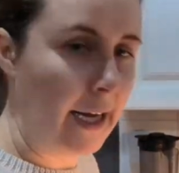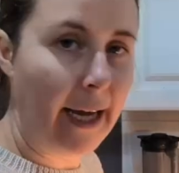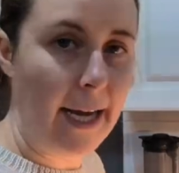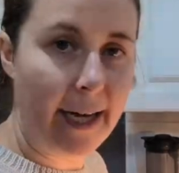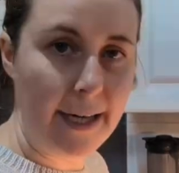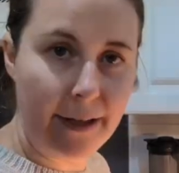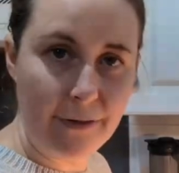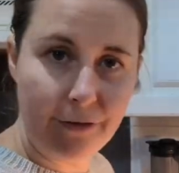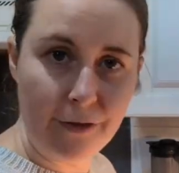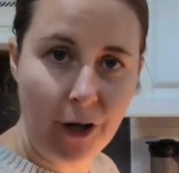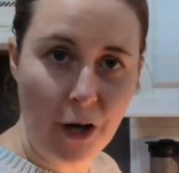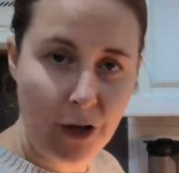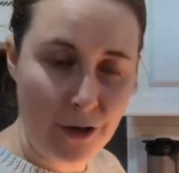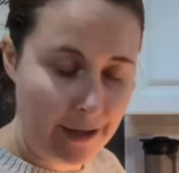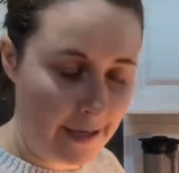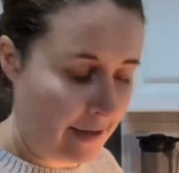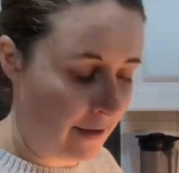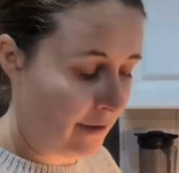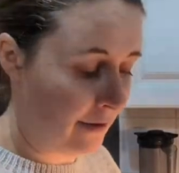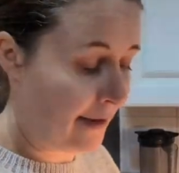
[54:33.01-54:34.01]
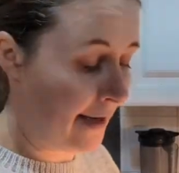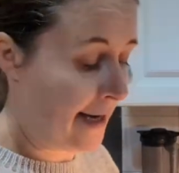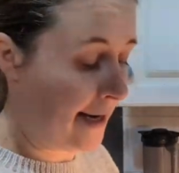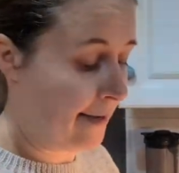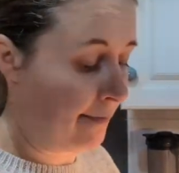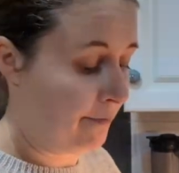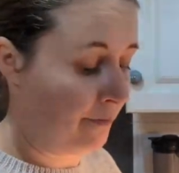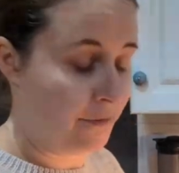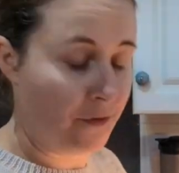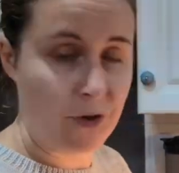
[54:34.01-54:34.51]
And if not,
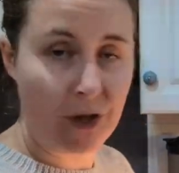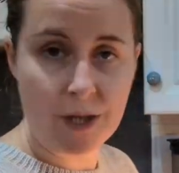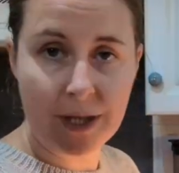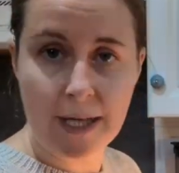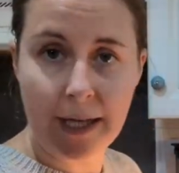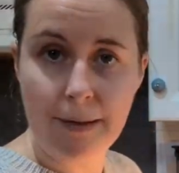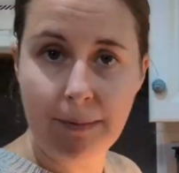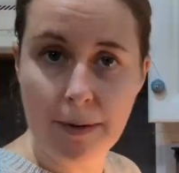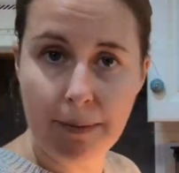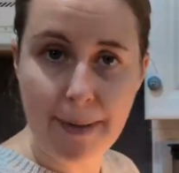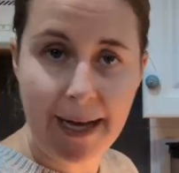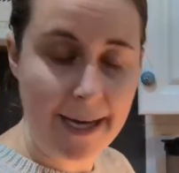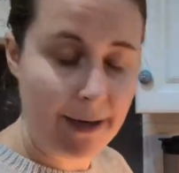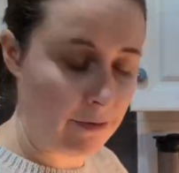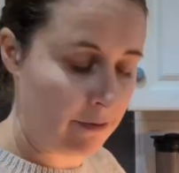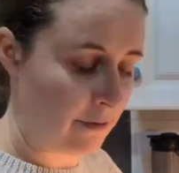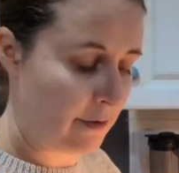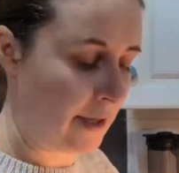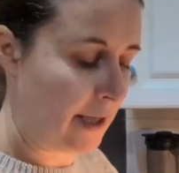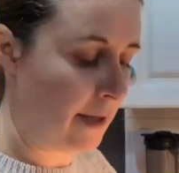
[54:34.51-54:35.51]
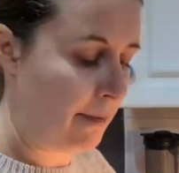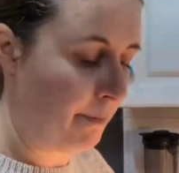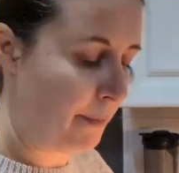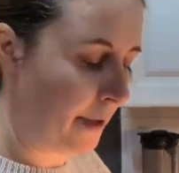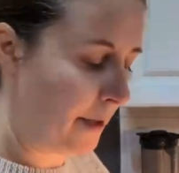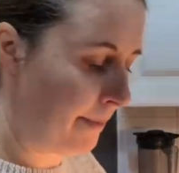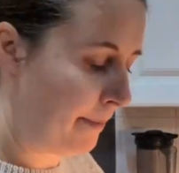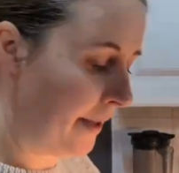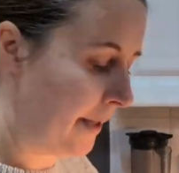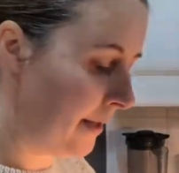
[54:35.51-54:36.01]
I'll just keep them out, keep
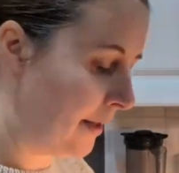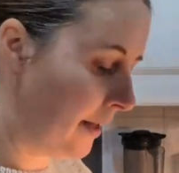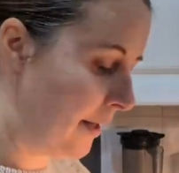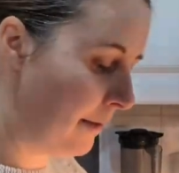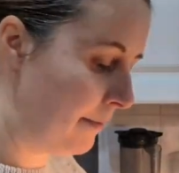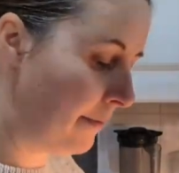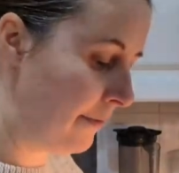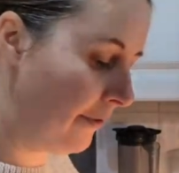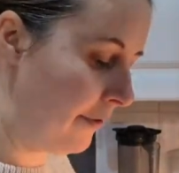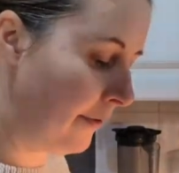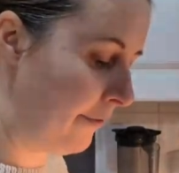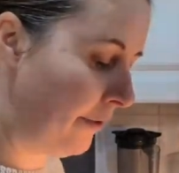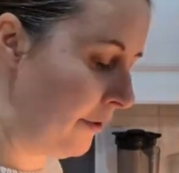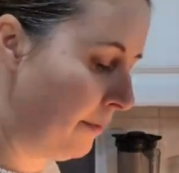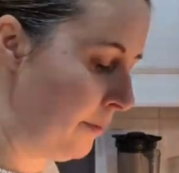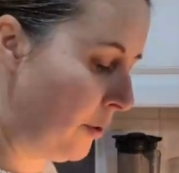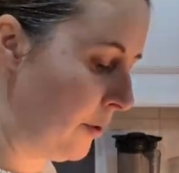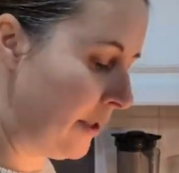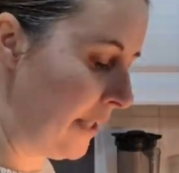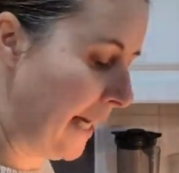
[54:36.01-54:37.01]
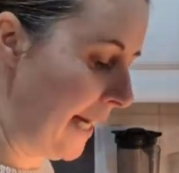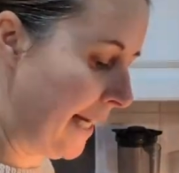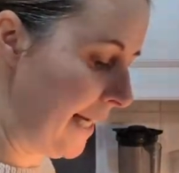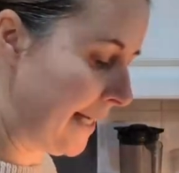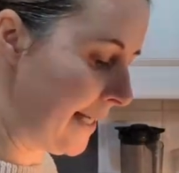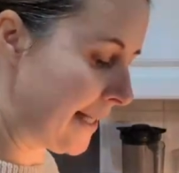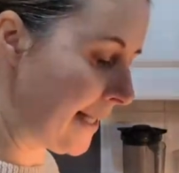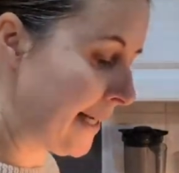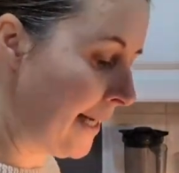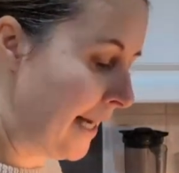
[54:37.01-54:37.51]
burping them for a few more
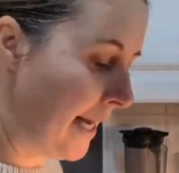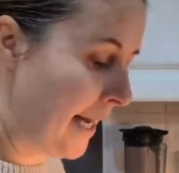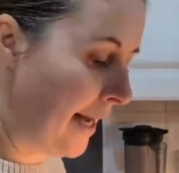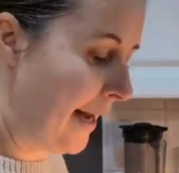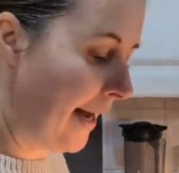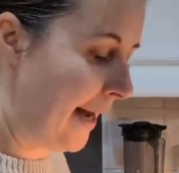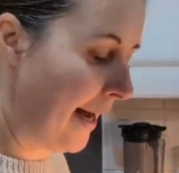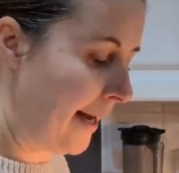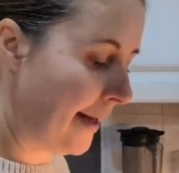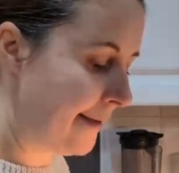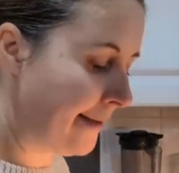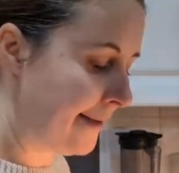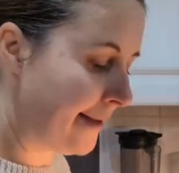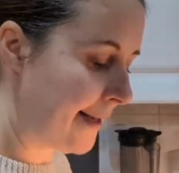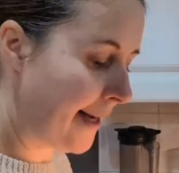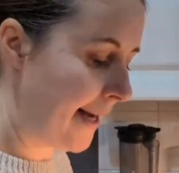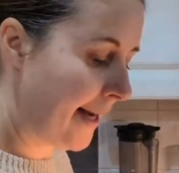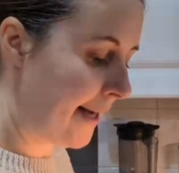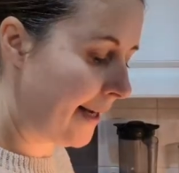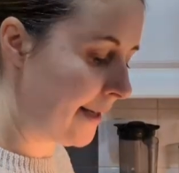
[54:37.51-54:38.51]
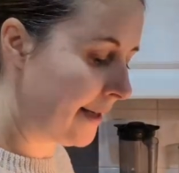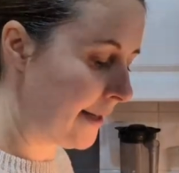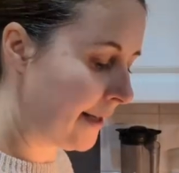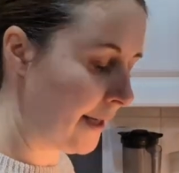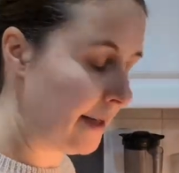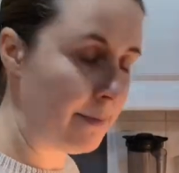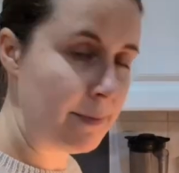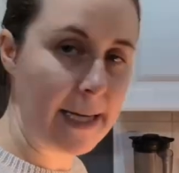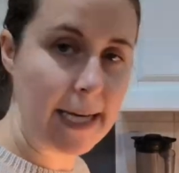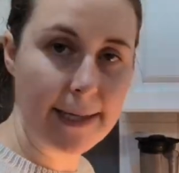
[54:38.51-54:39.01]
days, and
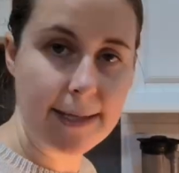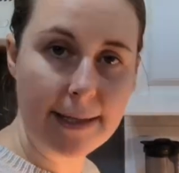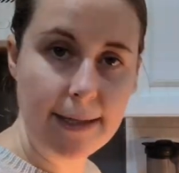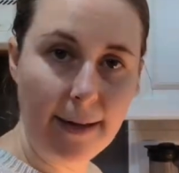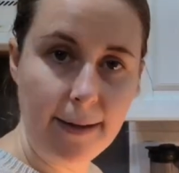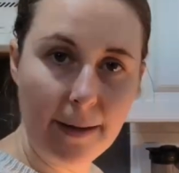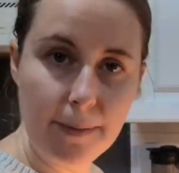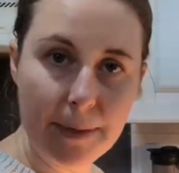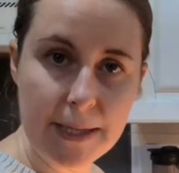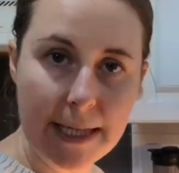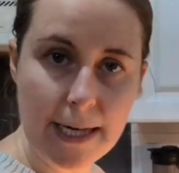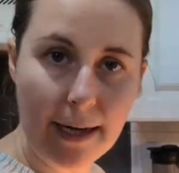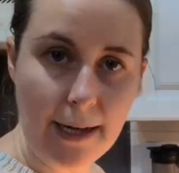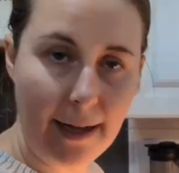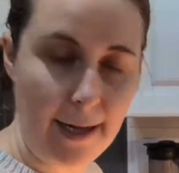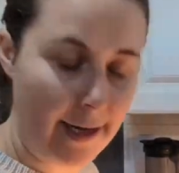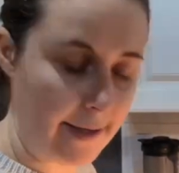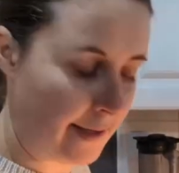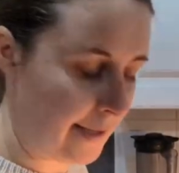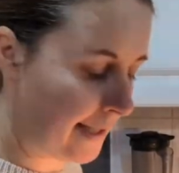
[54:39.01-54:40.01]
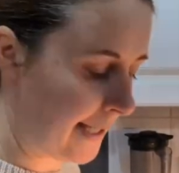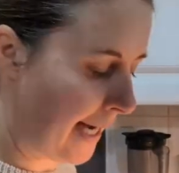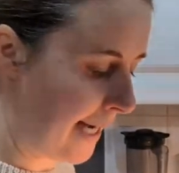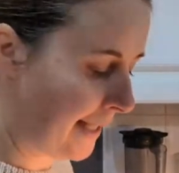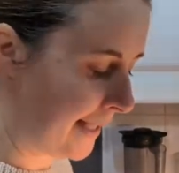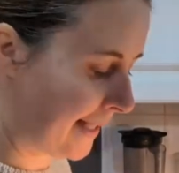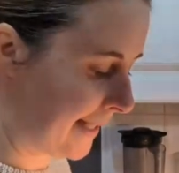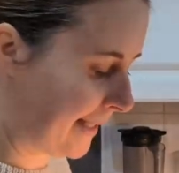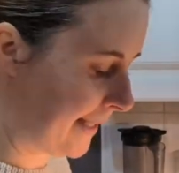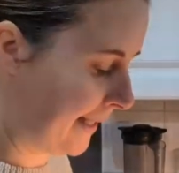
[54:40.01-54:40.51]
keep testing them until I like the
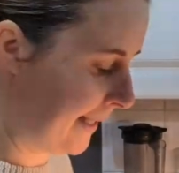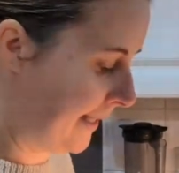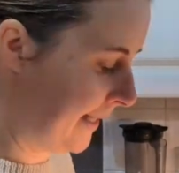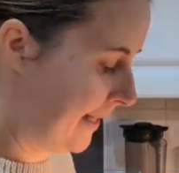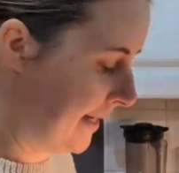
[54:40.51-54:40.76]
taste.